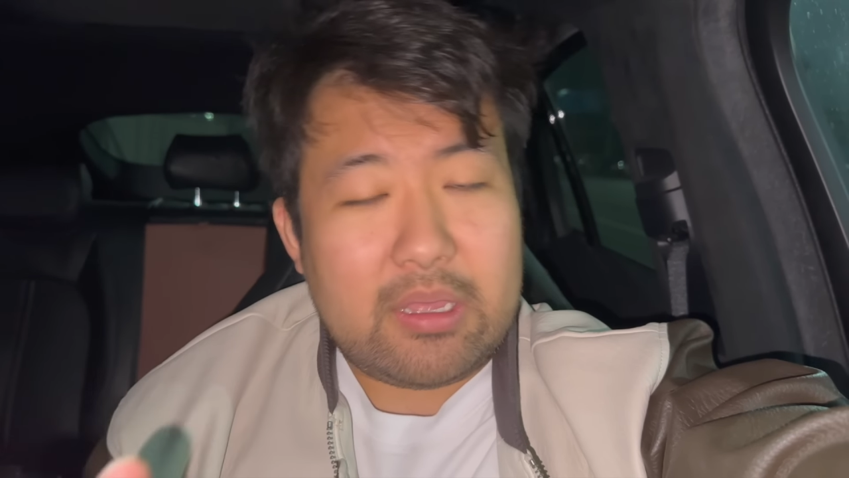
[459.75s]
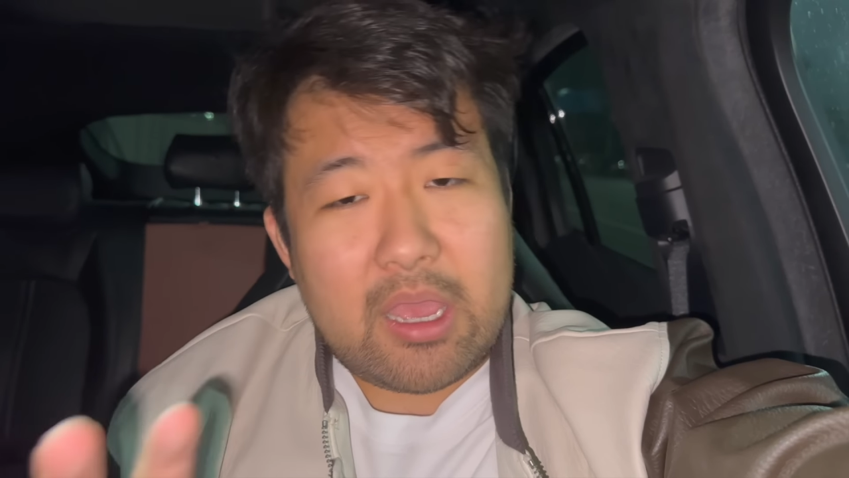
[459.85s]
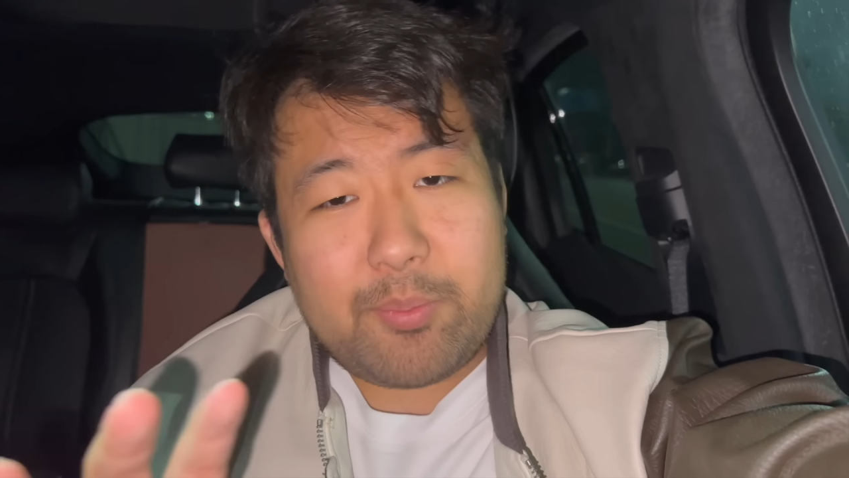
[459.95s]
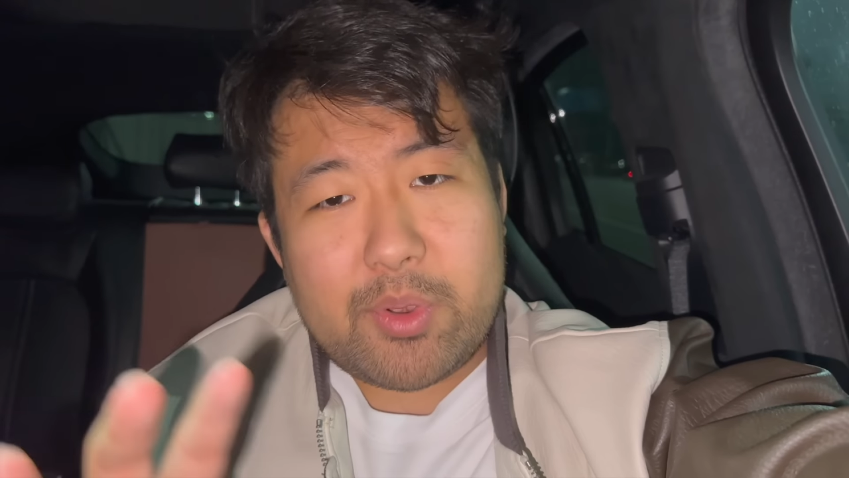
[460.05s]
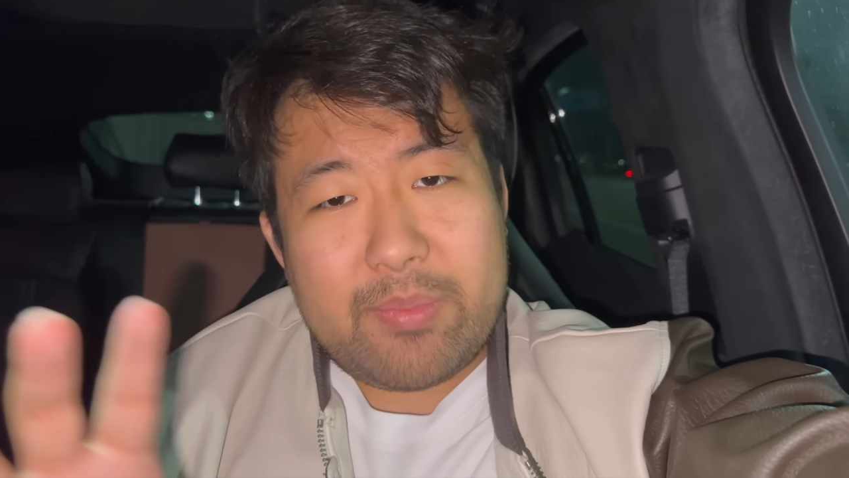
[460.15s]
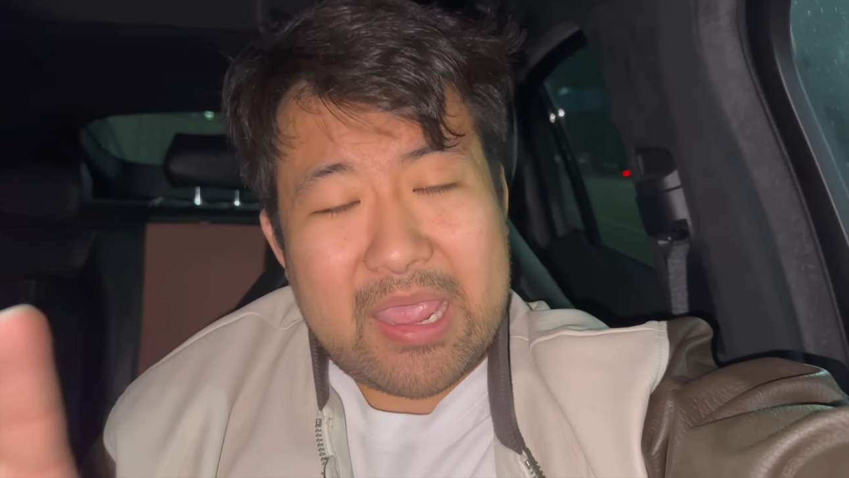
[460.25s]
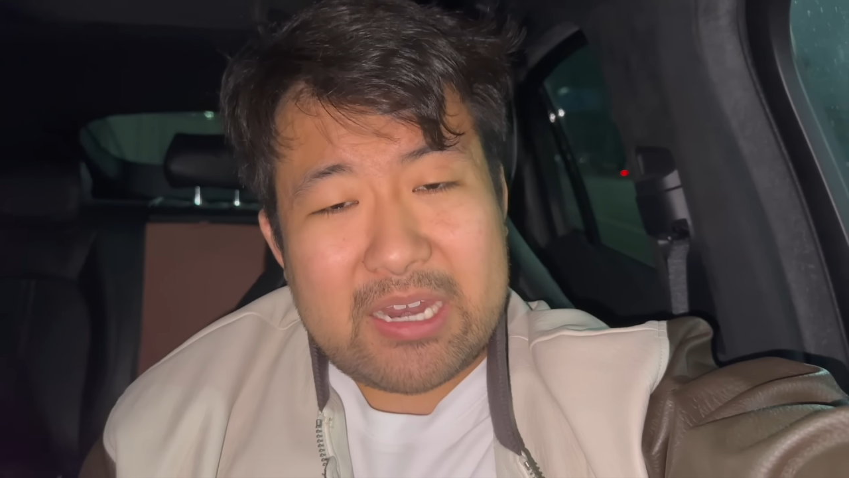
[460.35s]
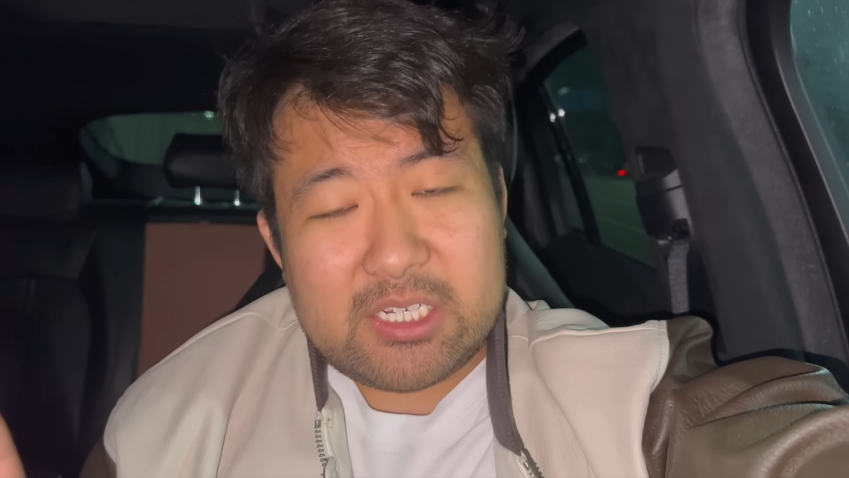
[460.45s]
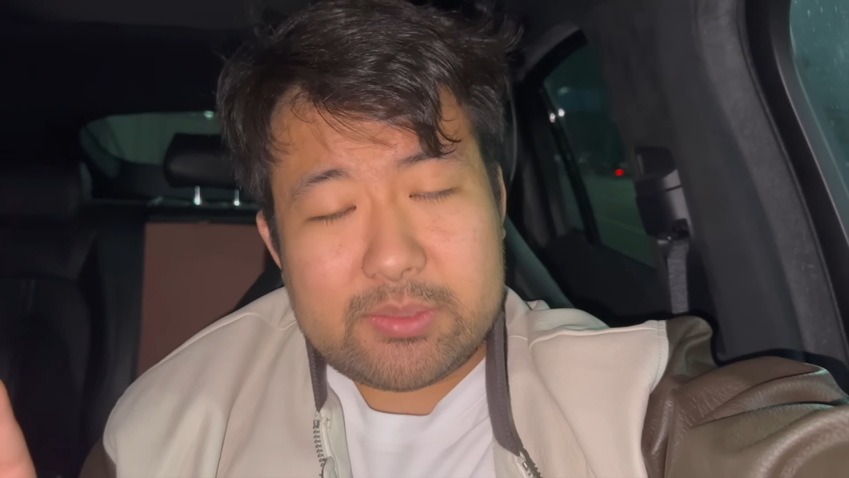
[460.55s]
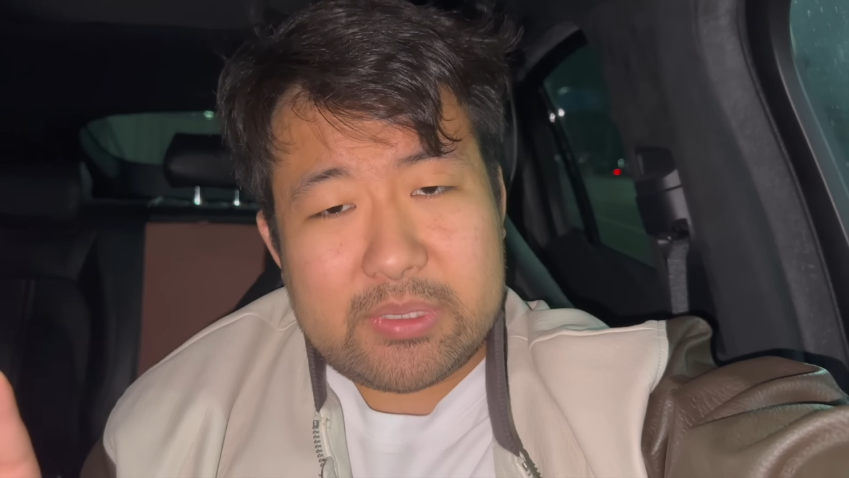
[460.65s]
upper
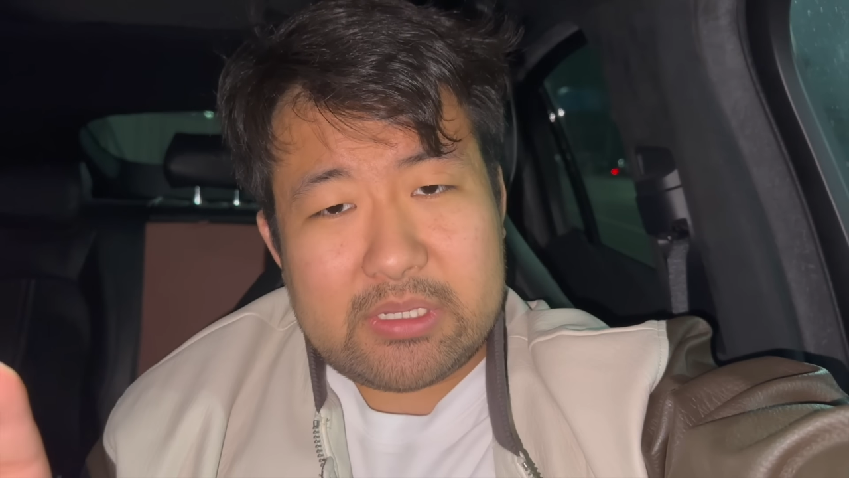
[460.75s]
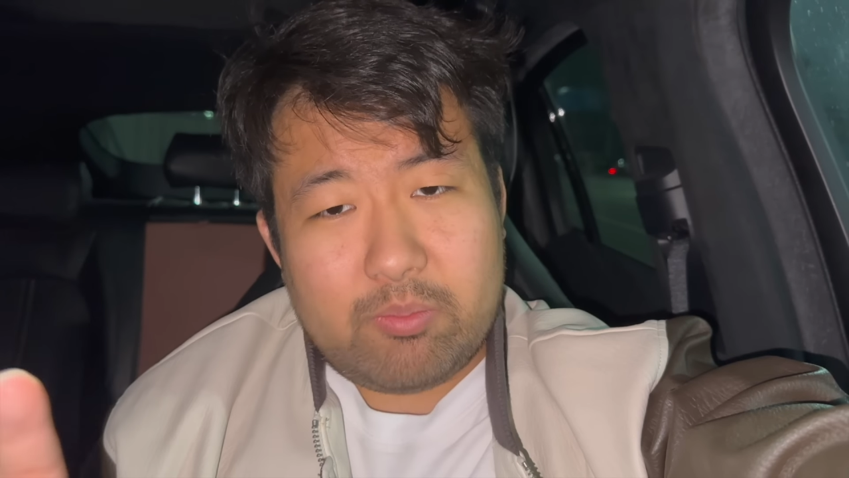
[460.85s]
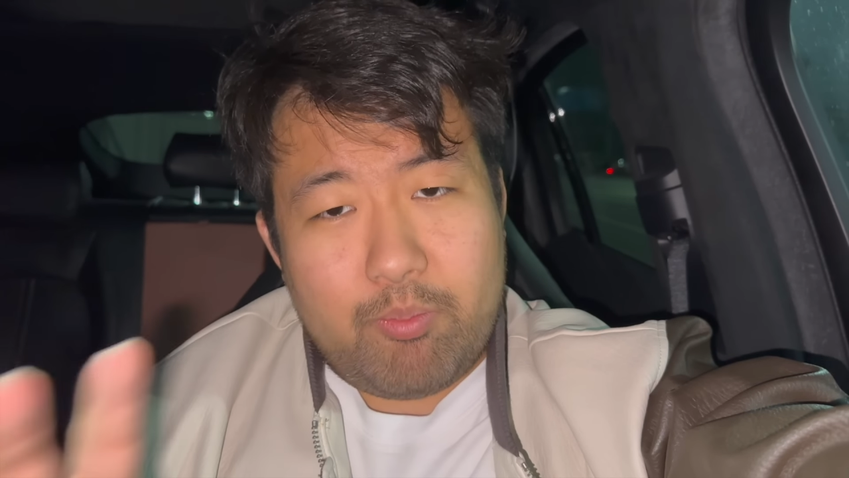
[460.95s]
management